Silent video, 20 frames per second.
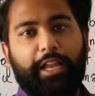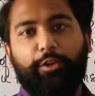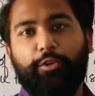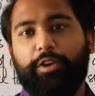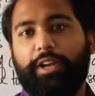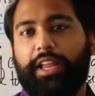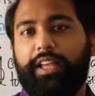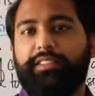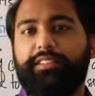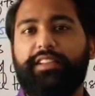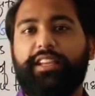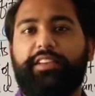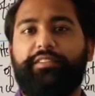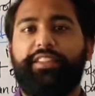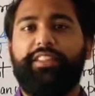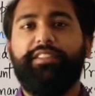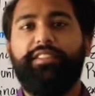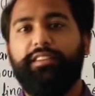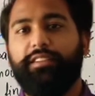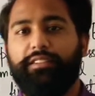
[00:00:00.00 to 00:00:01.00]
Hello class
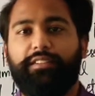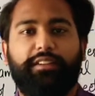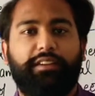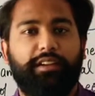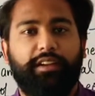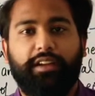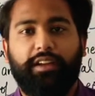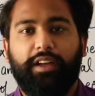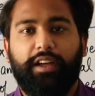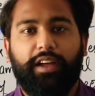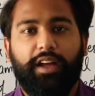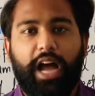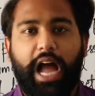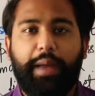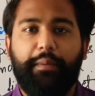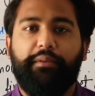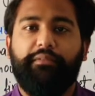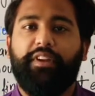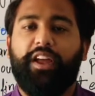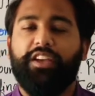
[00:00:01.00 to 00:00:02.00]
11th,
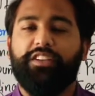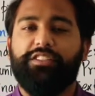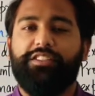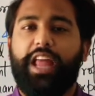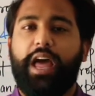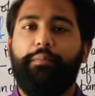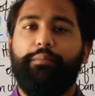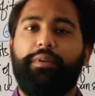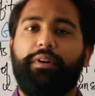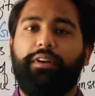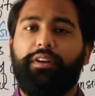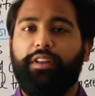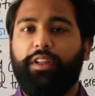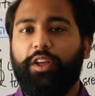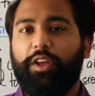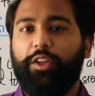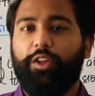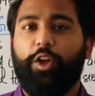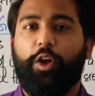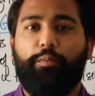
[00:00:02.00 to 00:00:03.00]
I am Nash Lambert,
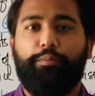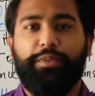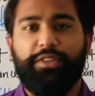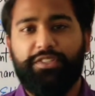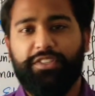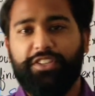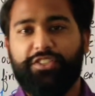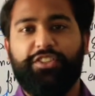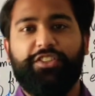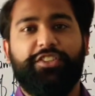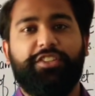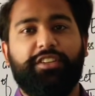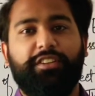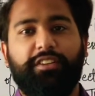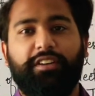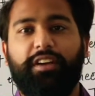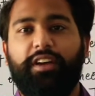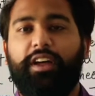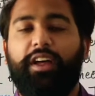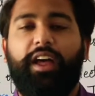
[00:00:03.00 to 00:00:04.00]
your business
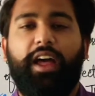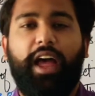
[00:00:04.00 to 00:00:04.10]
teacher,